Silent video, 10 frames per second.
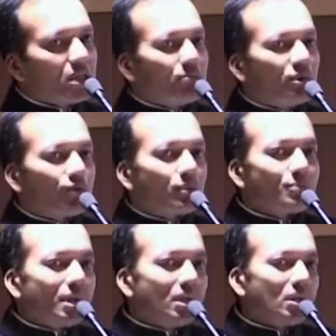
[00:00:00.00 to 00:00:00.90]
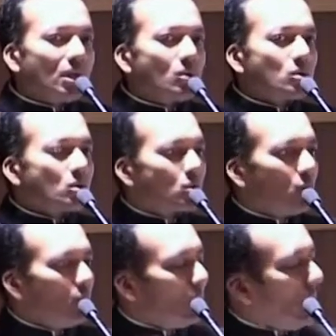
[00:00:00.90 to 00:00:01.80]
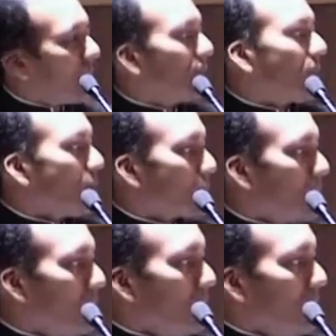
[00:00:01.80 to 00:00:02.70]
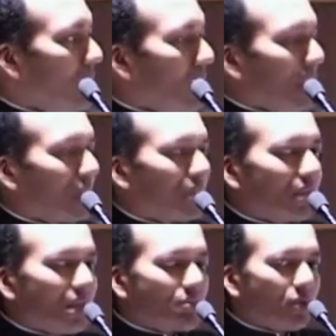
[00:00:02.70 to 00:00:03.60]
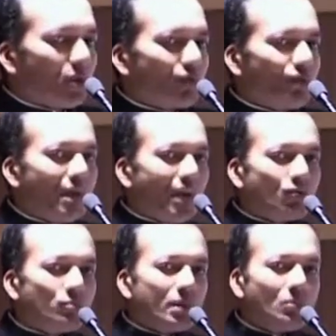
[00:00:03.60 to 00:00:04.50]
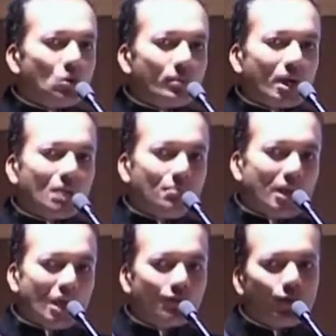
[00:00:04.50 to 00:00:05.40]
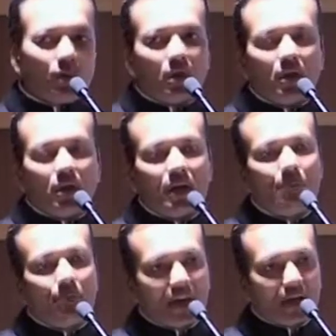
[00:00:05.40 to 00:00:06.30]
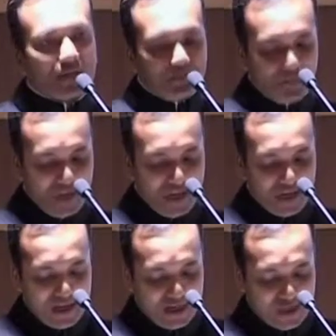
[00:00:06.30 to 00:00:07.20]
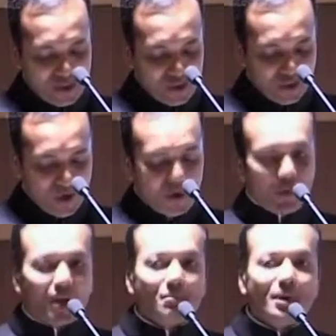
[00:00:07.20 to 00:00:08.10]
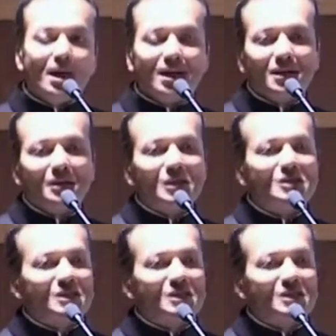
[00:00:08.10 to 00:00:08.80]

number from 10,000 to 100,000. I think that's because we have to be able to make a meaningful uh, impact. So now when I make uh, this